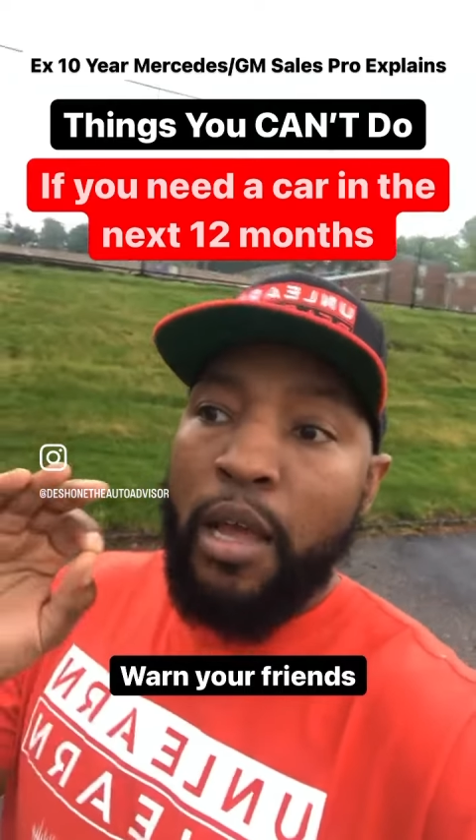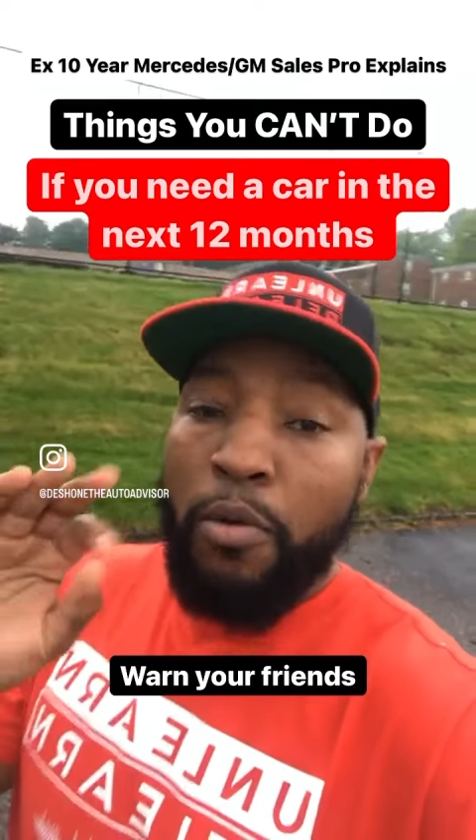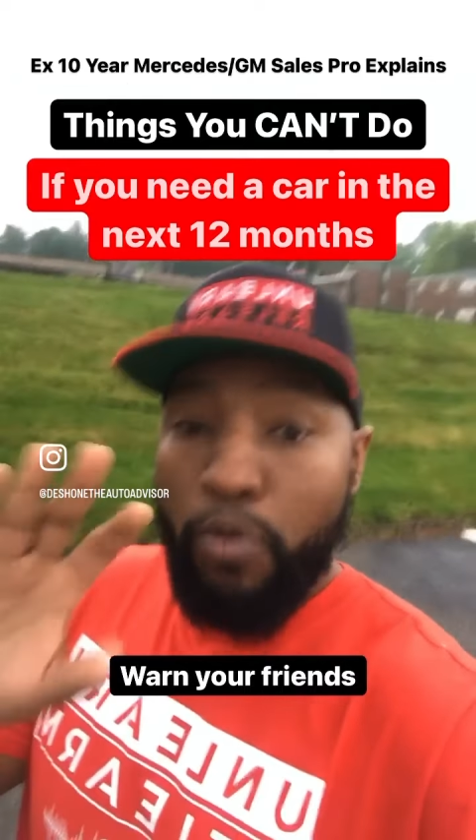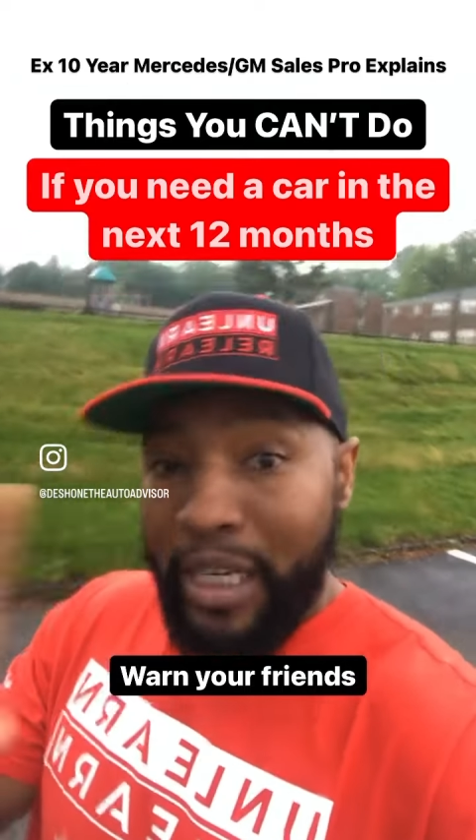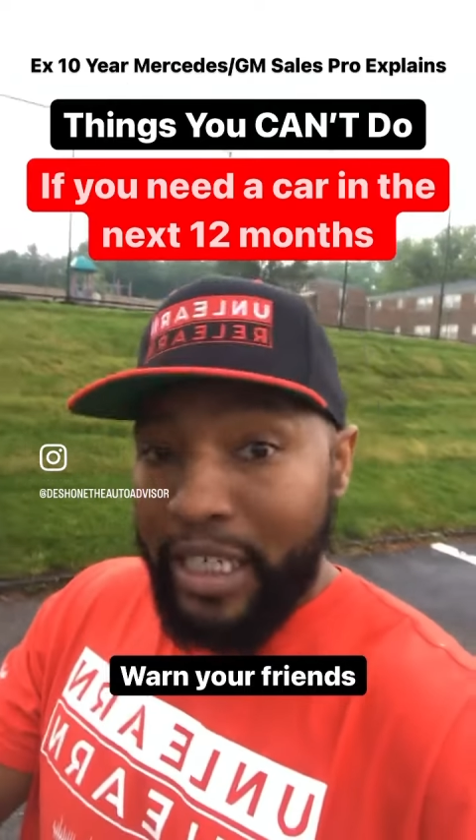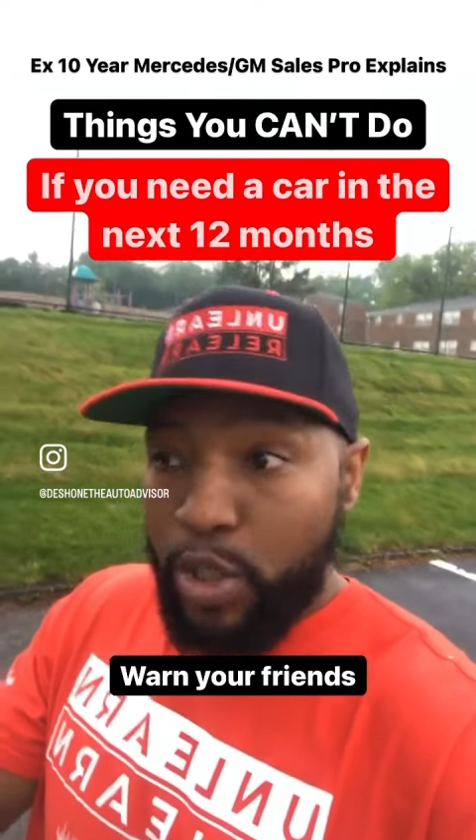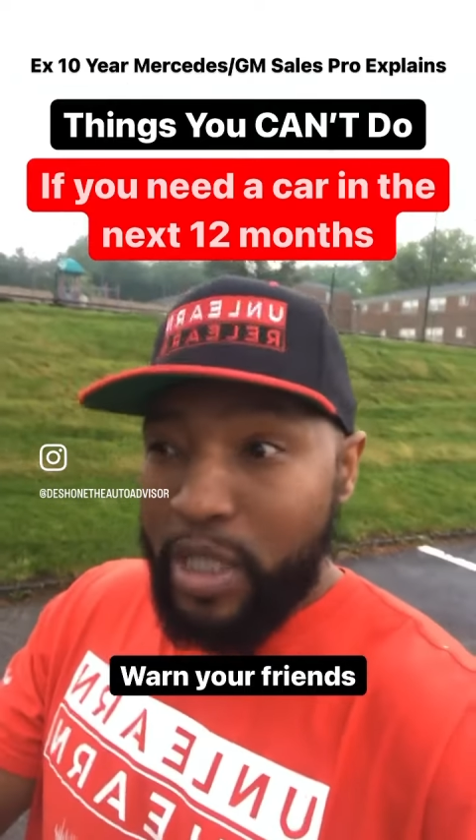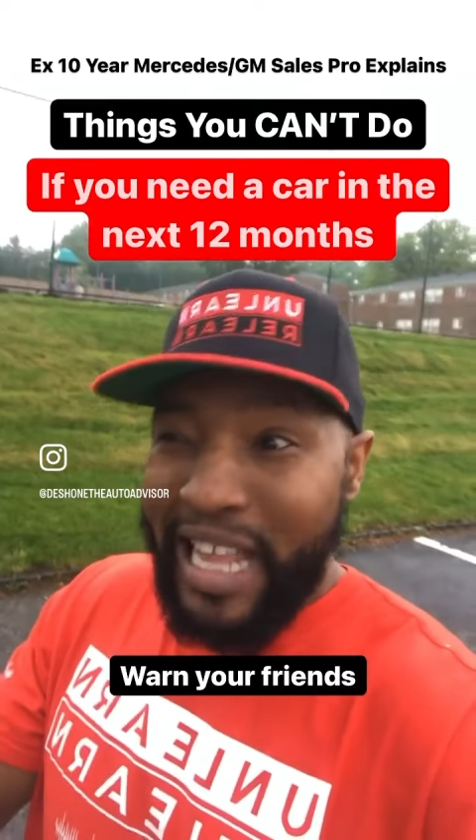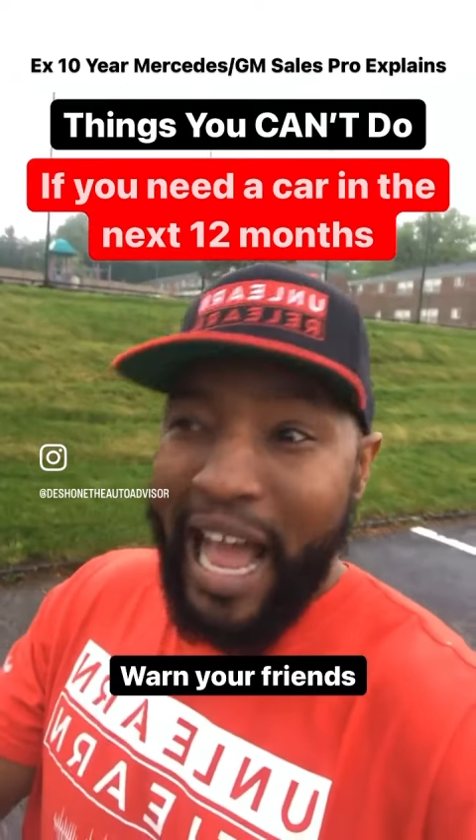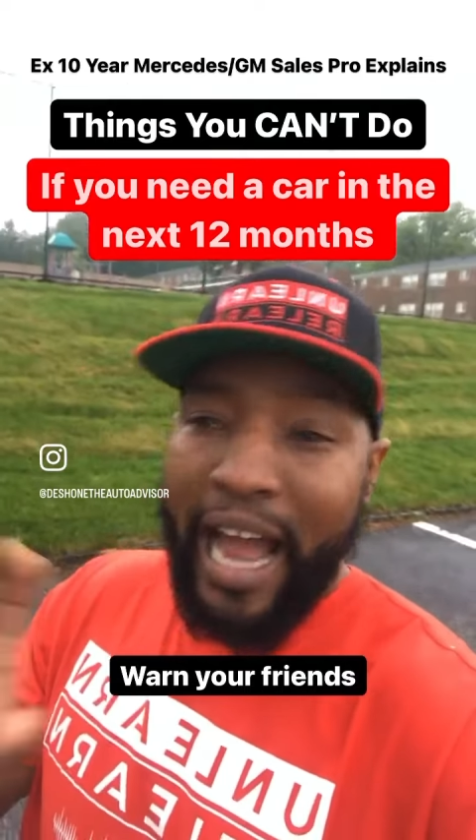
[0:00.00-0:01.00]
really
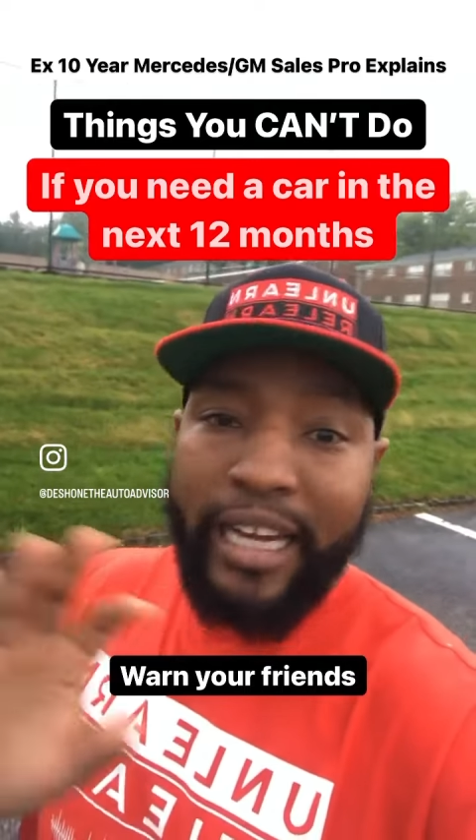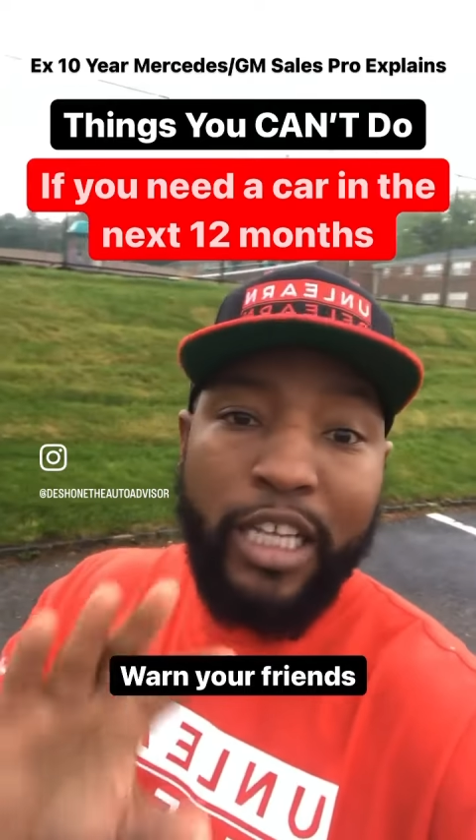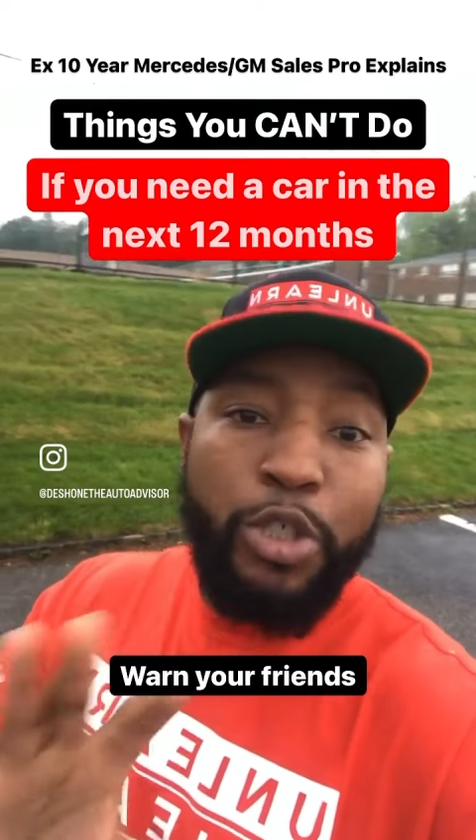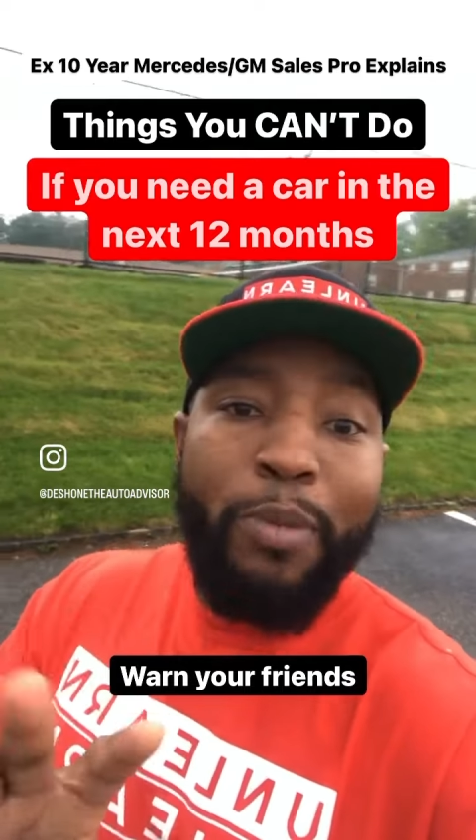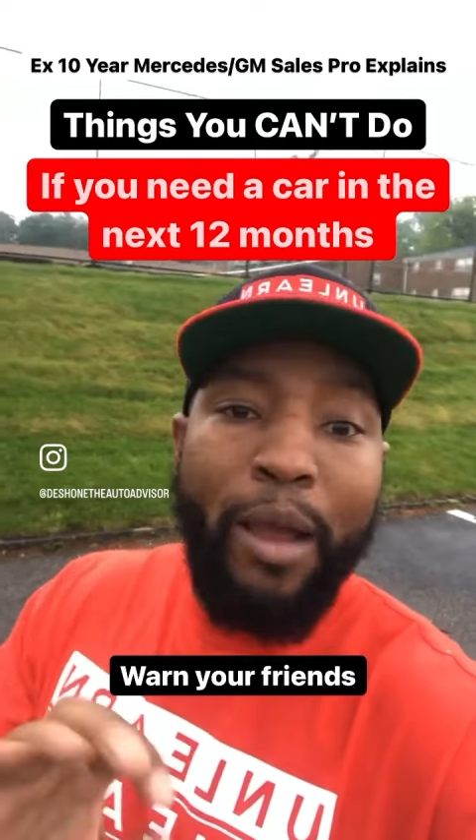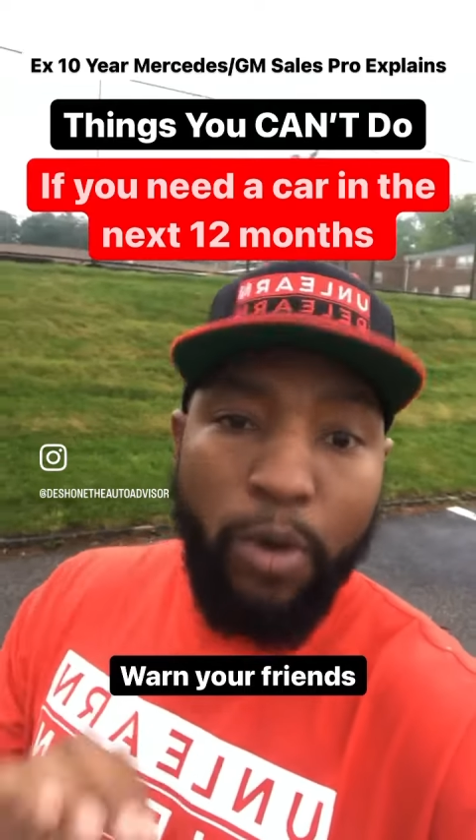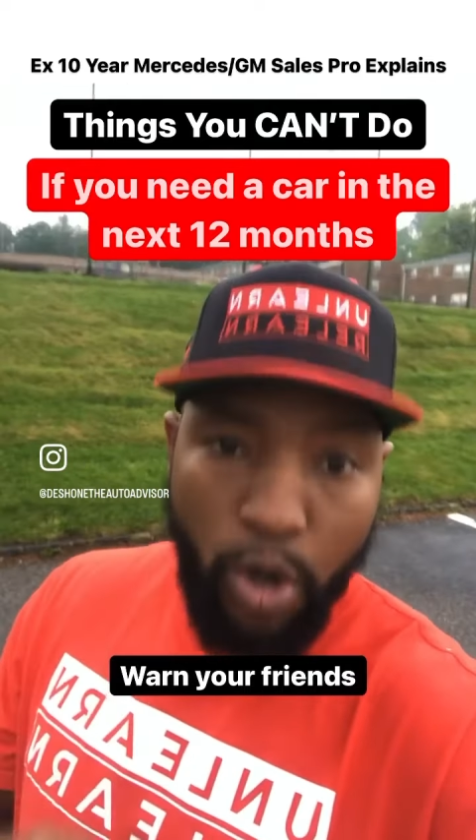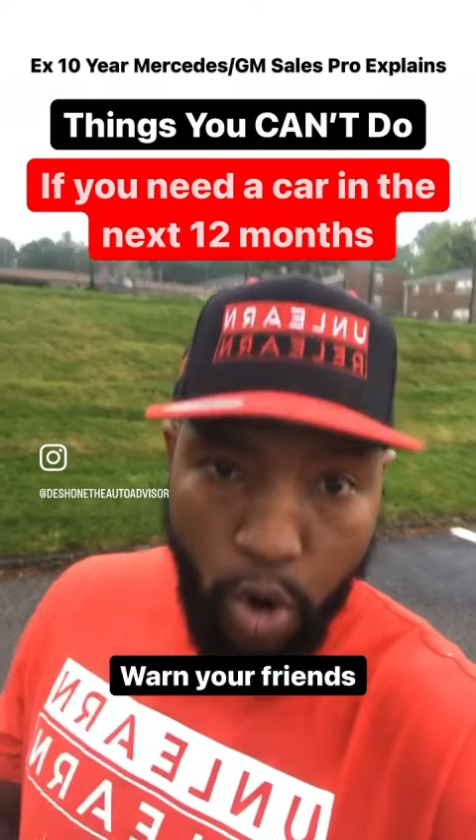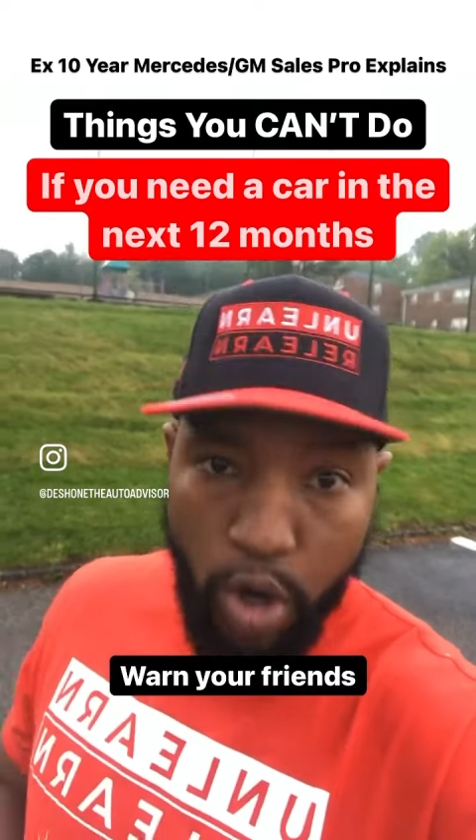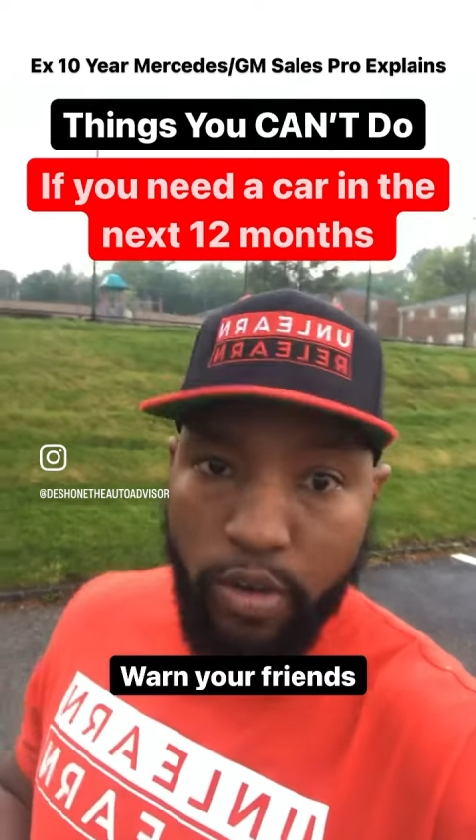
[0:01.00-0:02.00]
nine, because you might want to
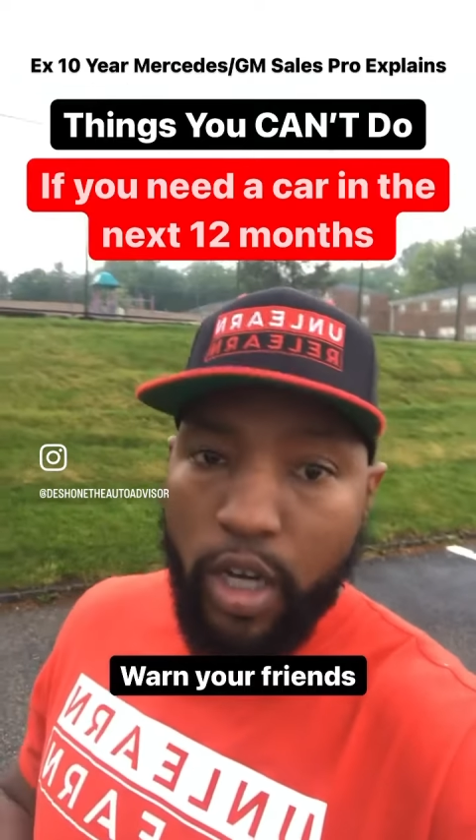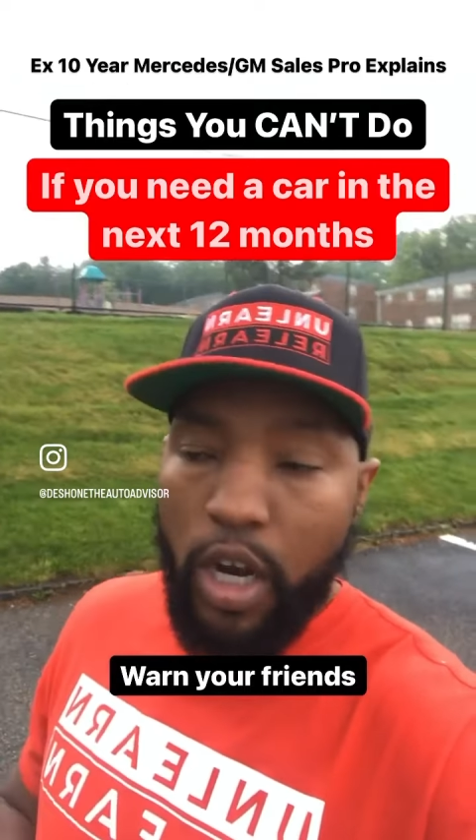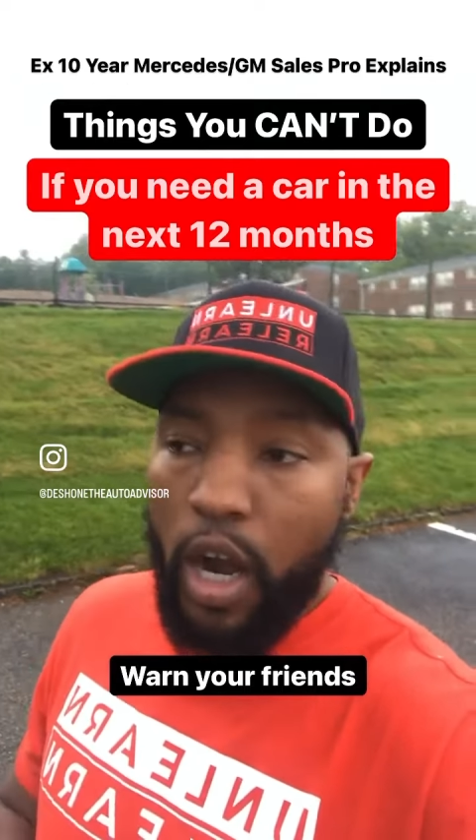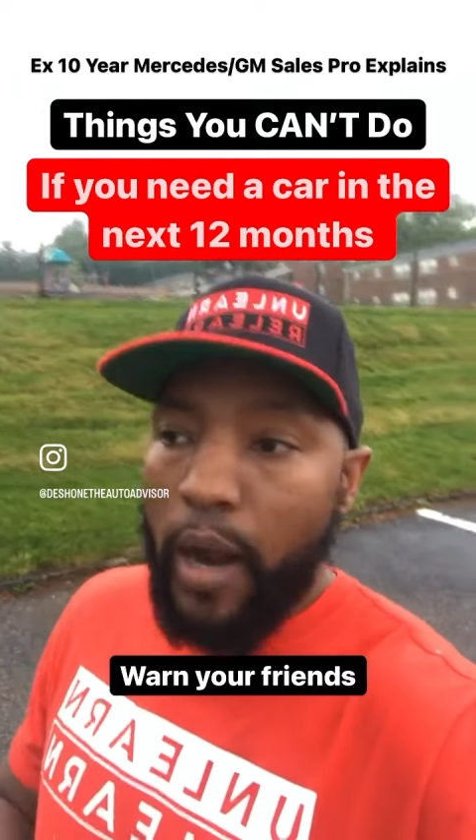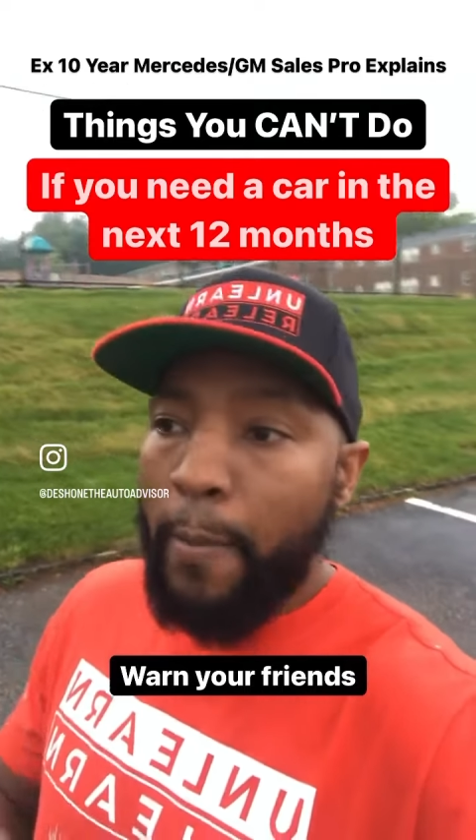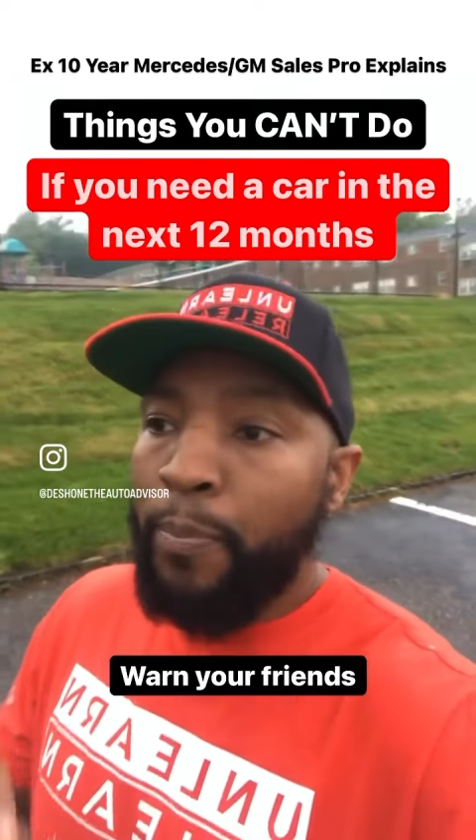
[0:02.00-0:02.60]
order a car